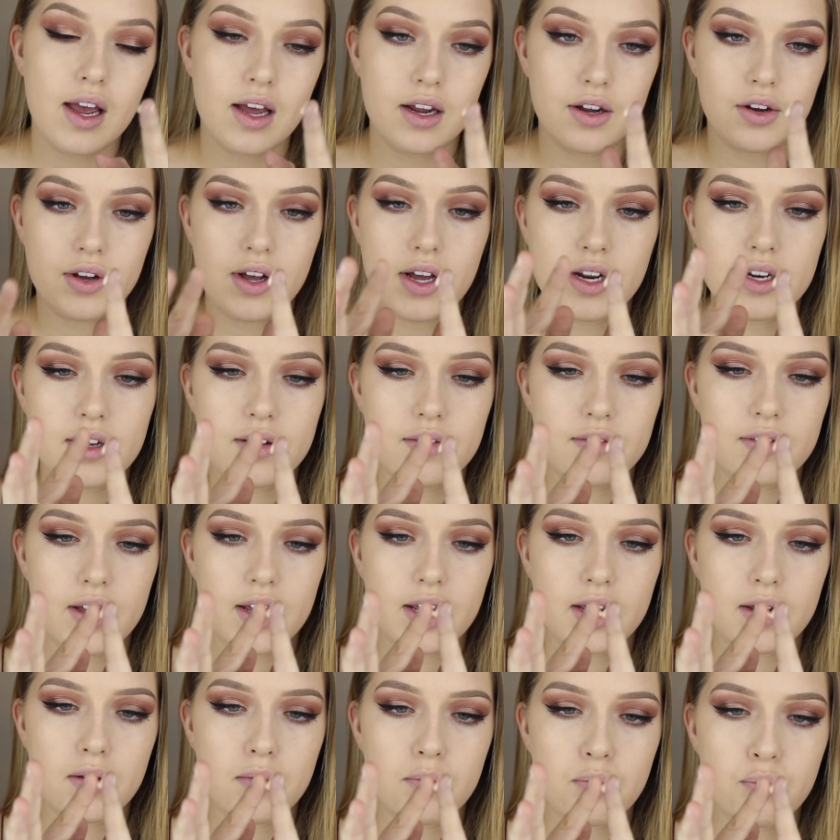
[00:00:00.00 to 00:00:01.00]
I'll kind of
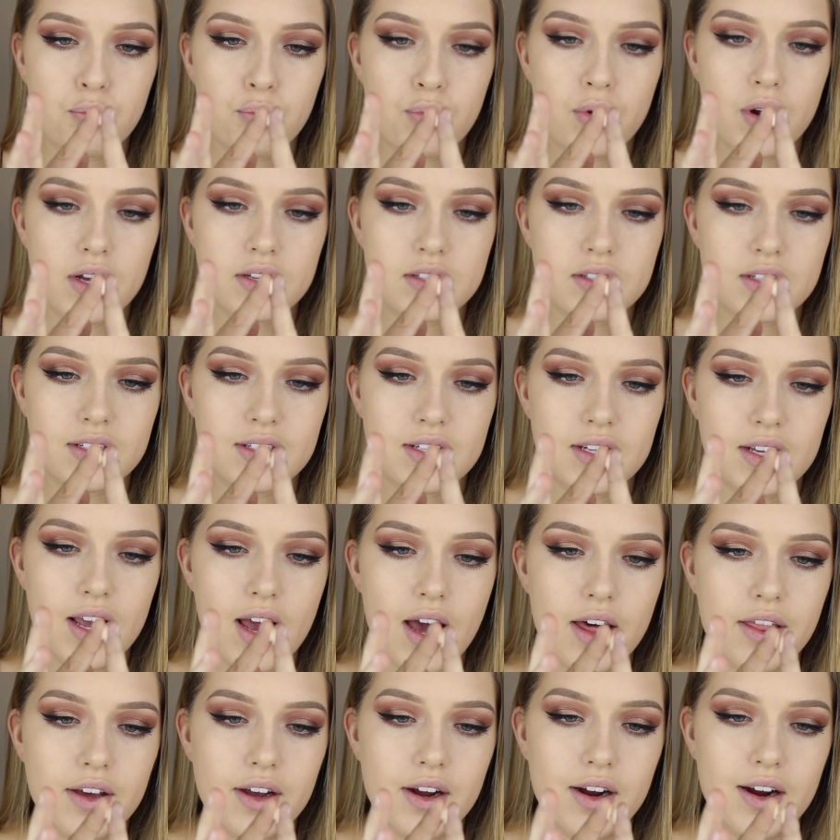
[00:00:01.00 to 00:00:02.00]
like press it
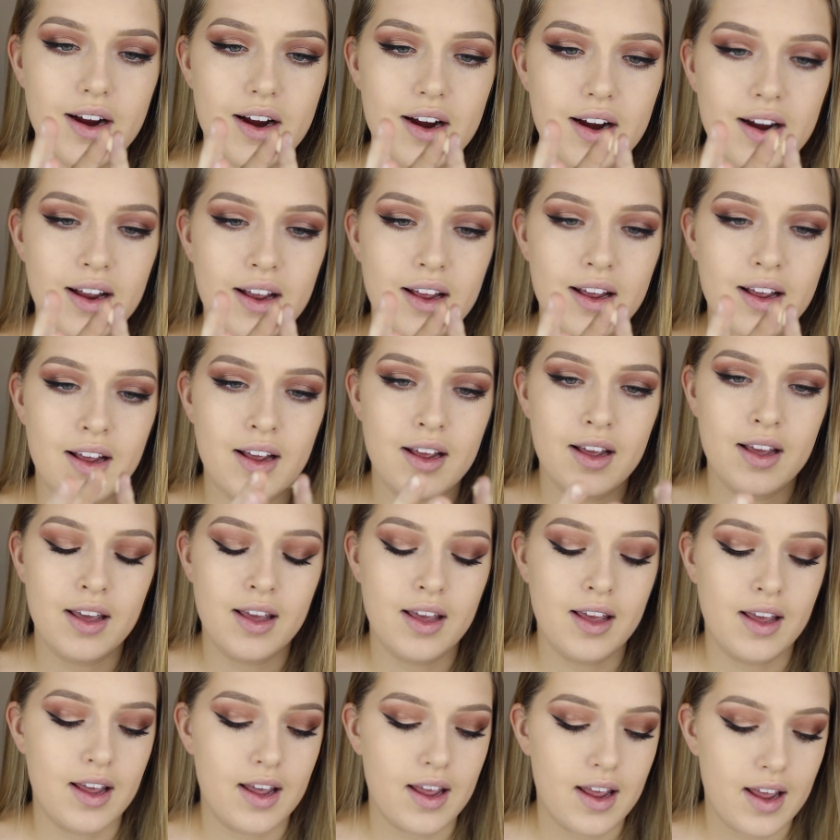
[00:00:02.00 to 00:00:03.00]
together,
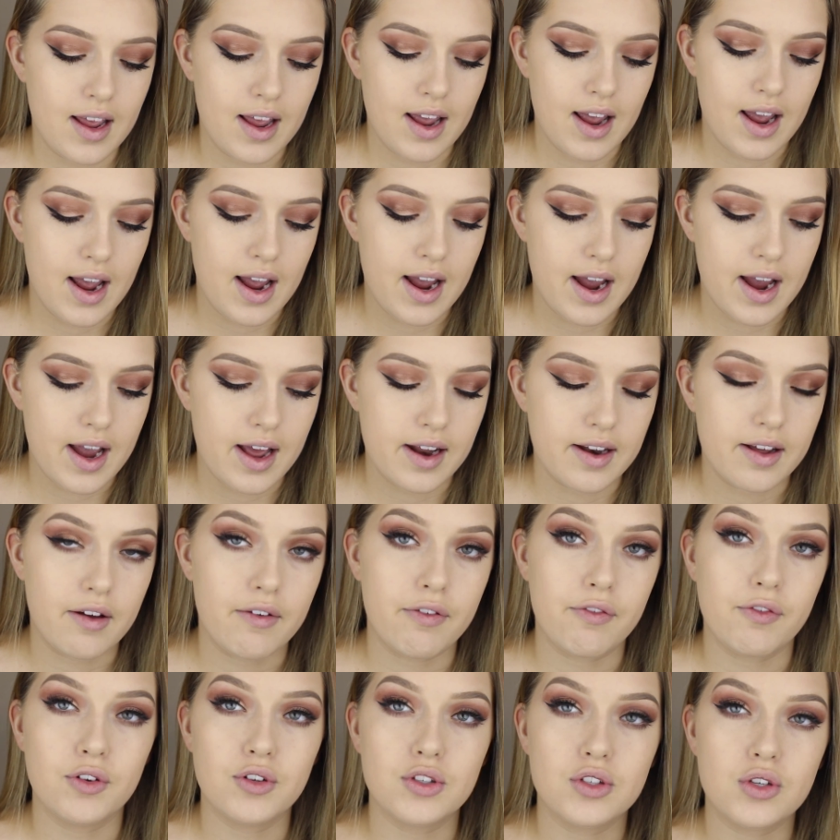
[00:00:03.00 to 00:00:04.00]
and I'll
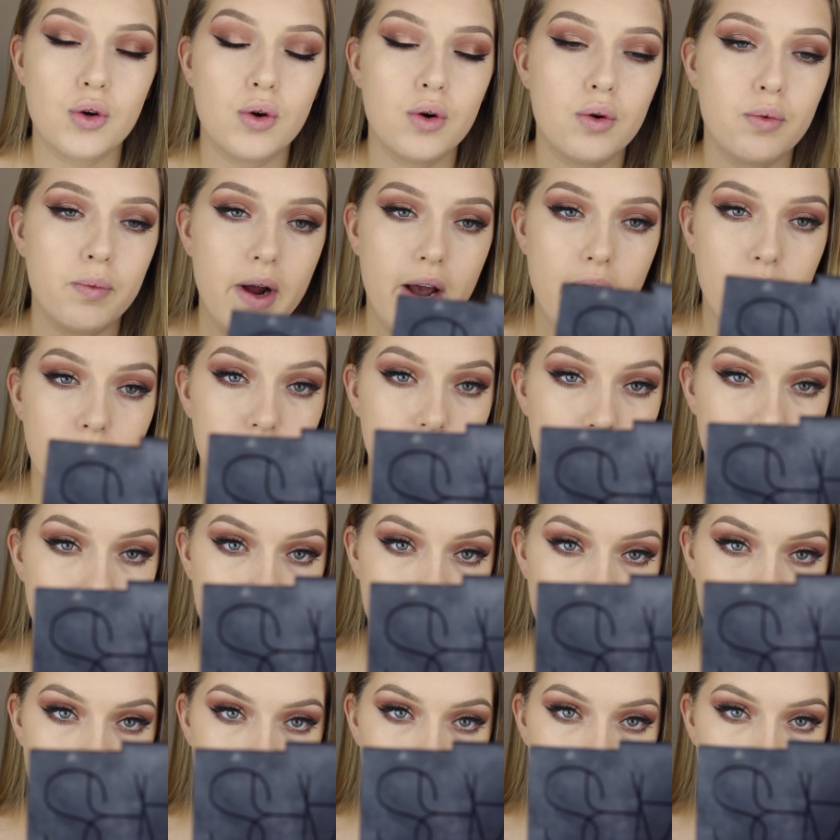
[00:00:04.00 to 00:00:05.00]
first go around my
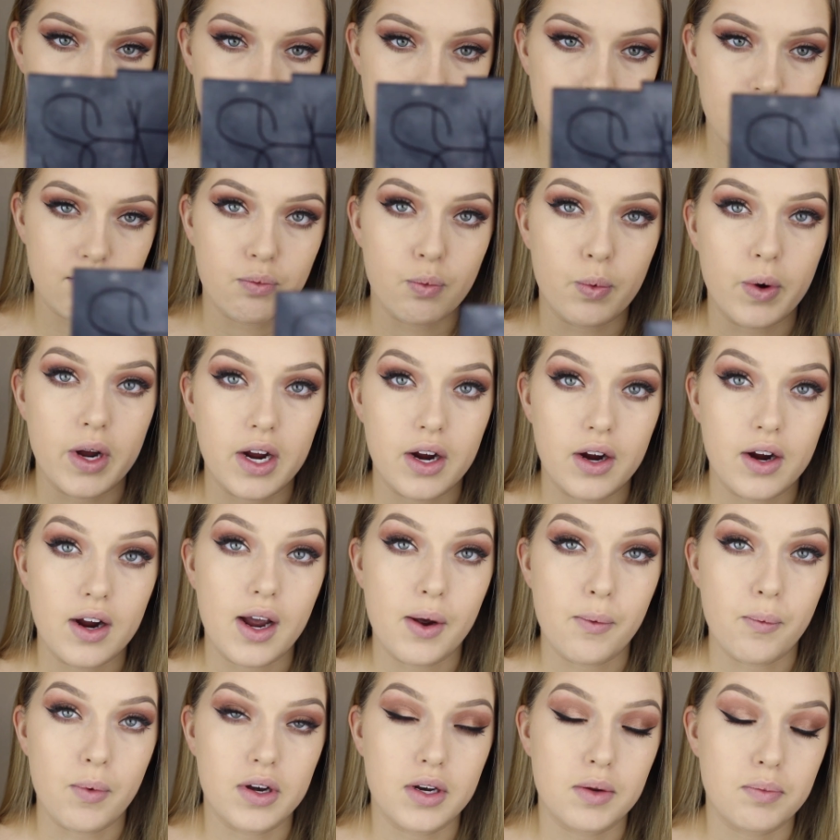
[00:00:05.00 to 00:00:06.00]
face kind of where
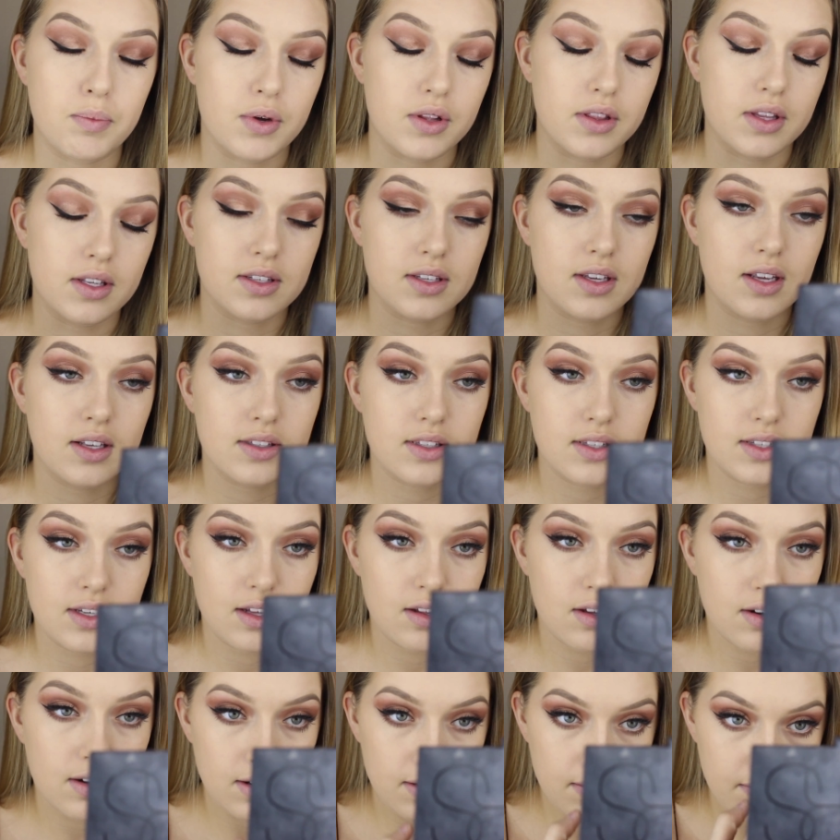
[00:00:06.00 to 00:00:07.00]
I want to put this
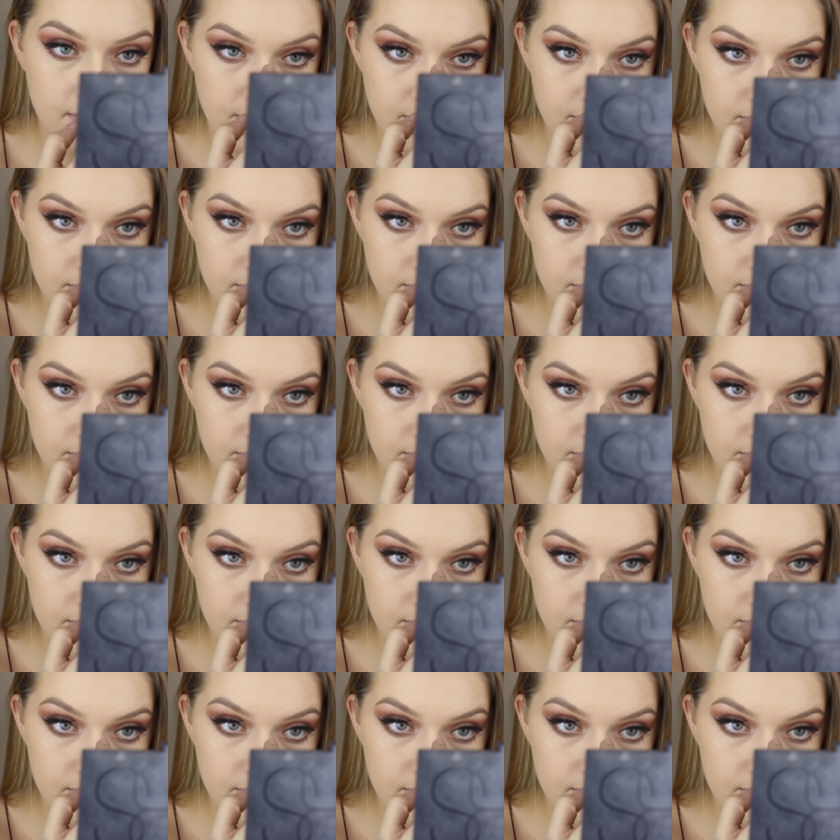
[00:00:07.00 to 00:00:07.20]
concealer.